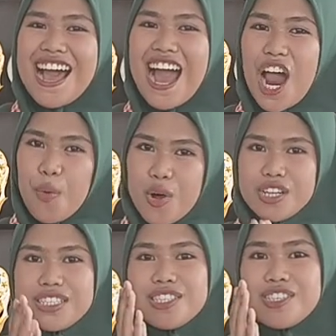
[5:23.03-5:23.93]
I
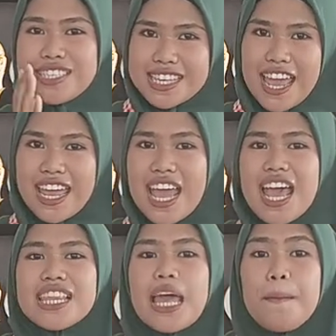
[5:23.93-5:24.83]
want to say
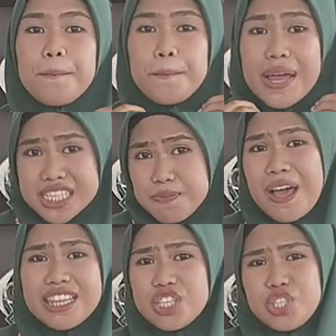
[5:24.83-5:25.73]
that
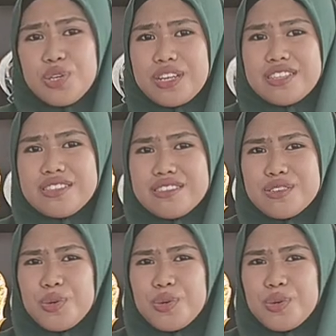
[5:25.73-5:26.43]
expelling students